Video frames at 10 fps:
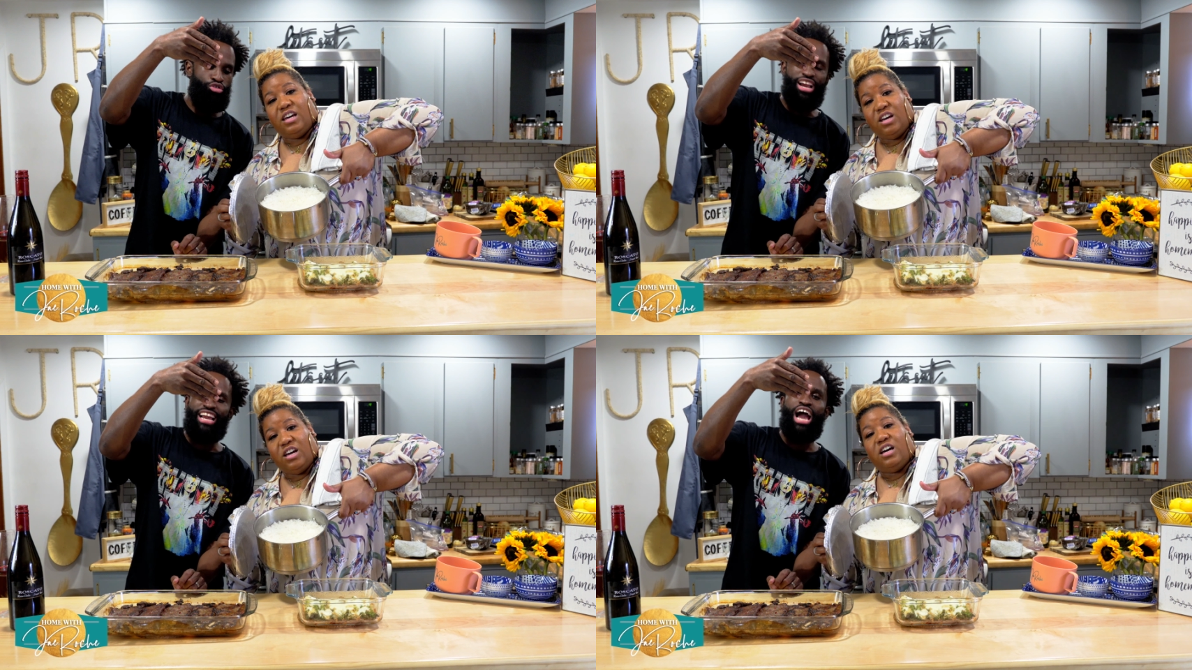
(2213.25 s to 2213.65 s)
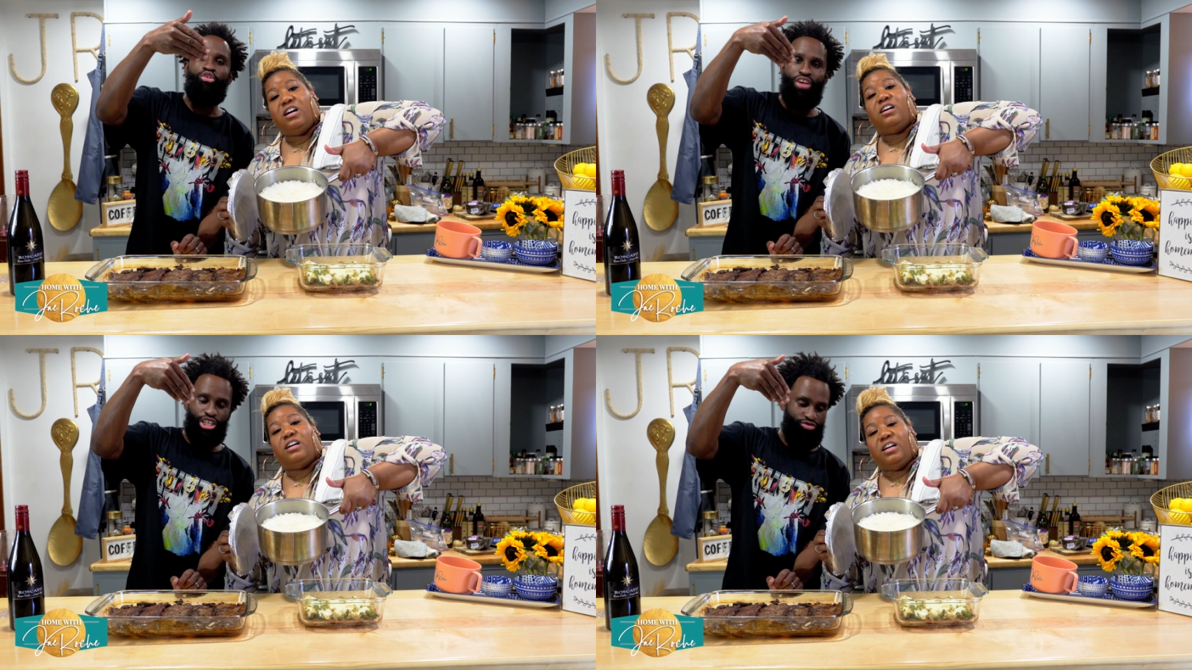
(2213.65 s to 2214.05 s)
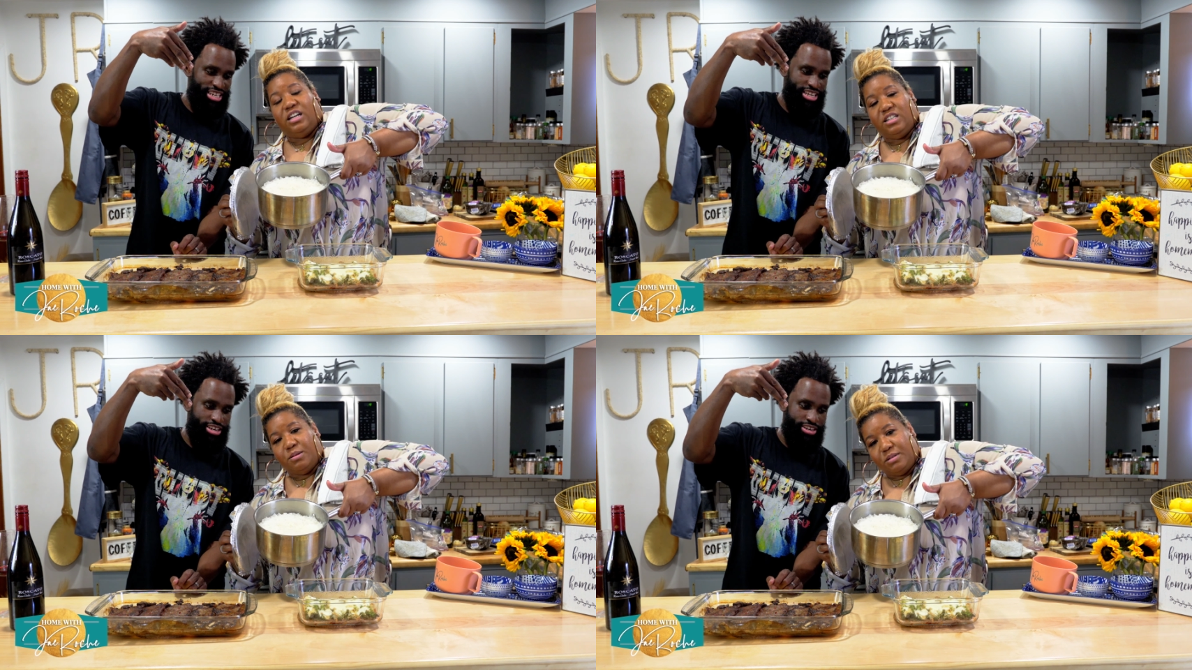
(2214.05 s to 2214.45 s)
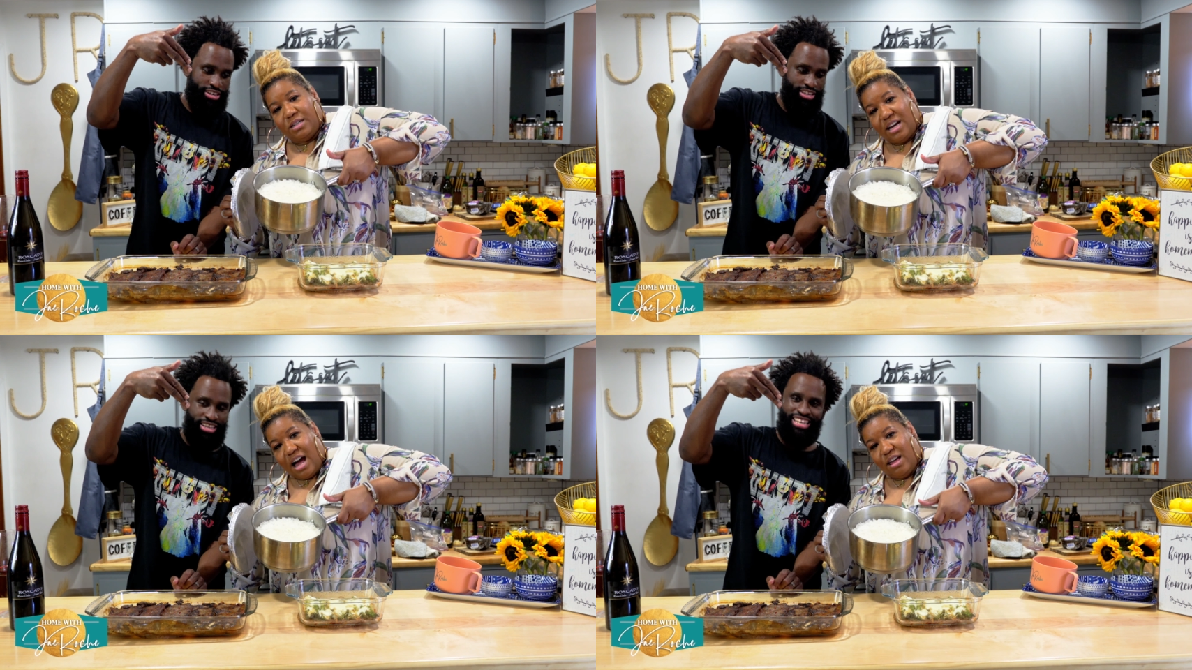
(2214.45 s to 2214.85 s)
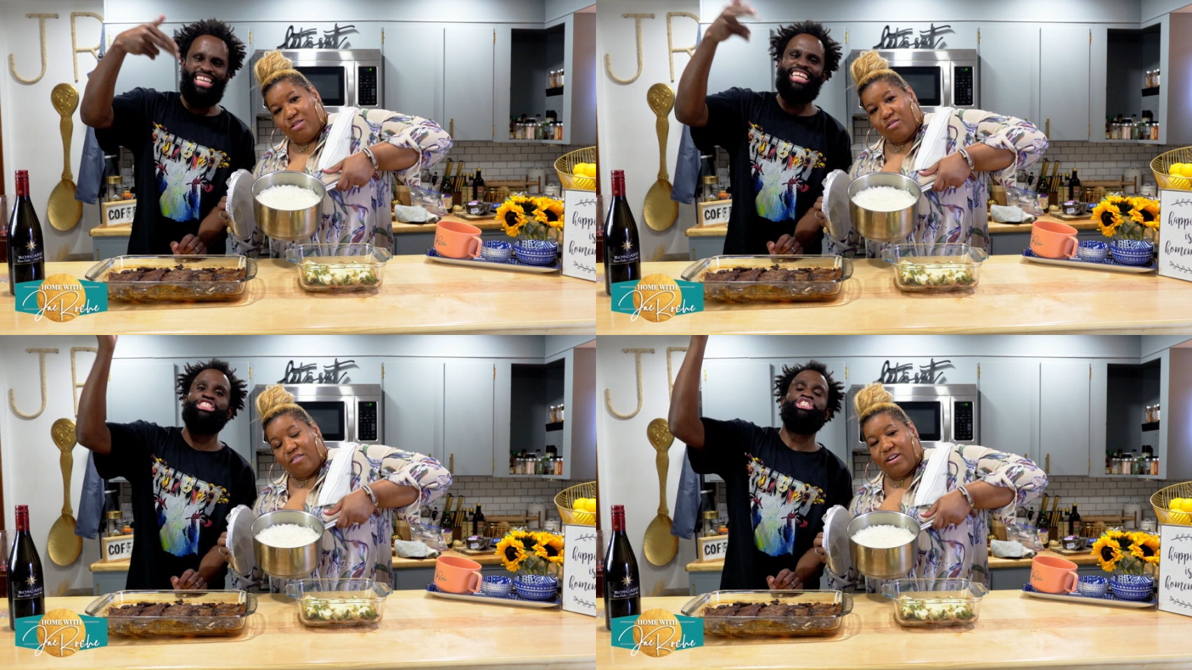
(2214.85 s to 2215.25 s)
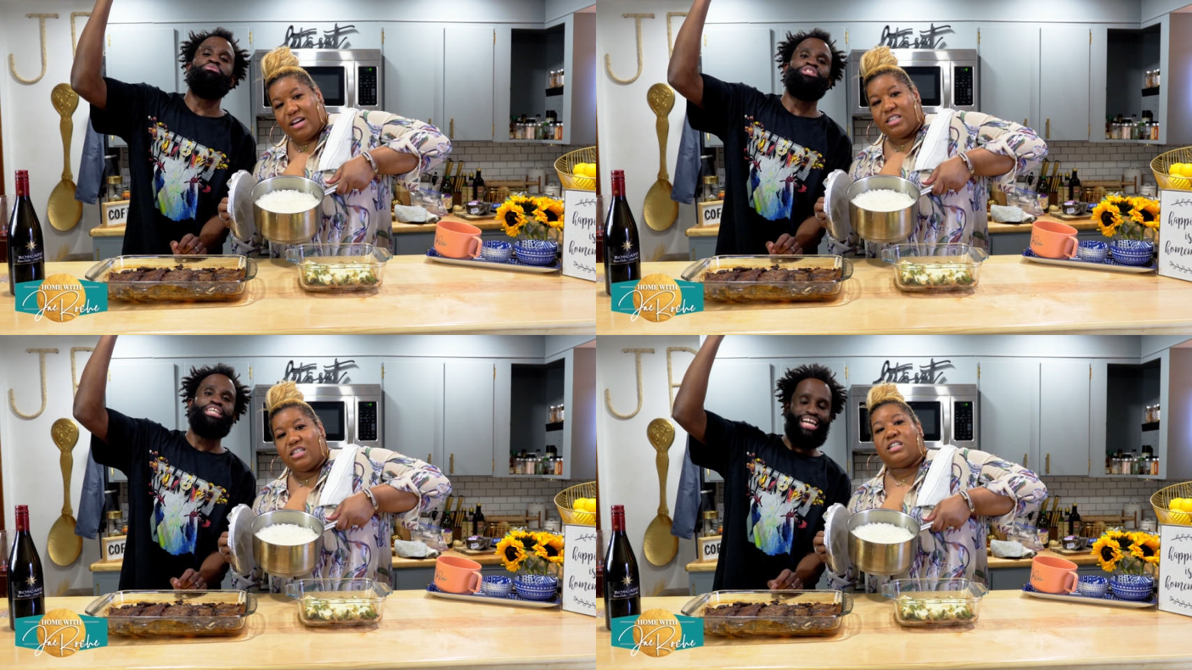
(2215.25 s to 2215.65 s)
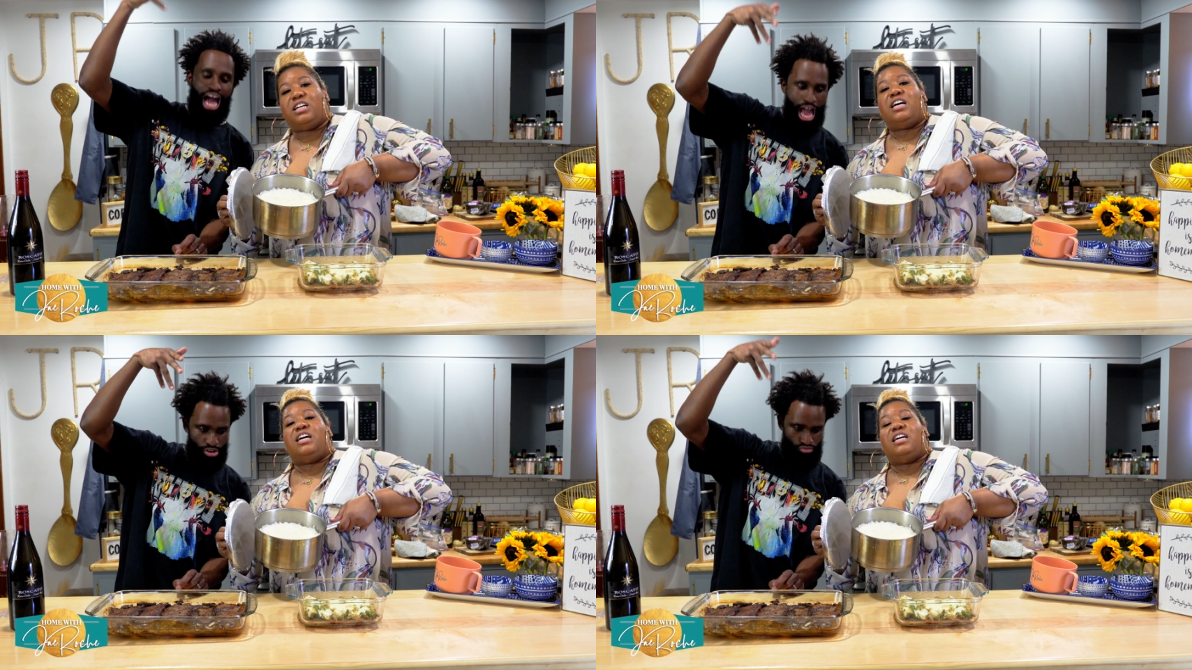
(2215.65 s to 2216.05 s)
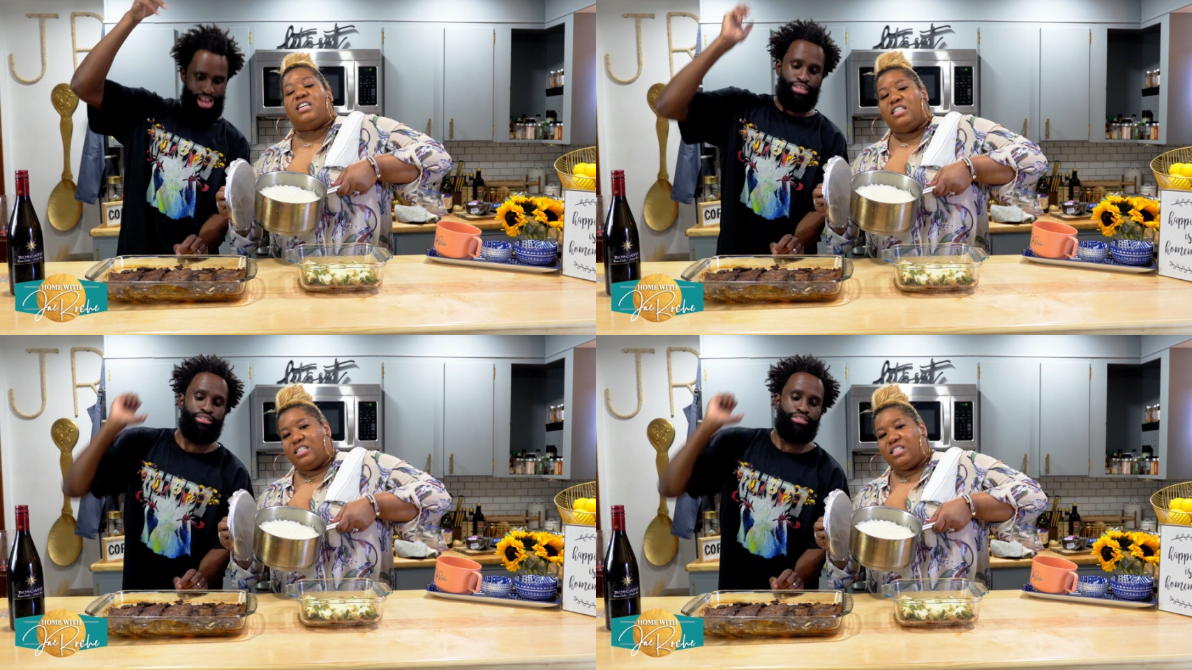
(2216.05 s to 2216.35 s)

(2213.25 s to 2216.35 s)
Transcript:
Speaker 1: thread count rice right Egyptian there. Cotton Egyptian cotton Egyptian cotton rice.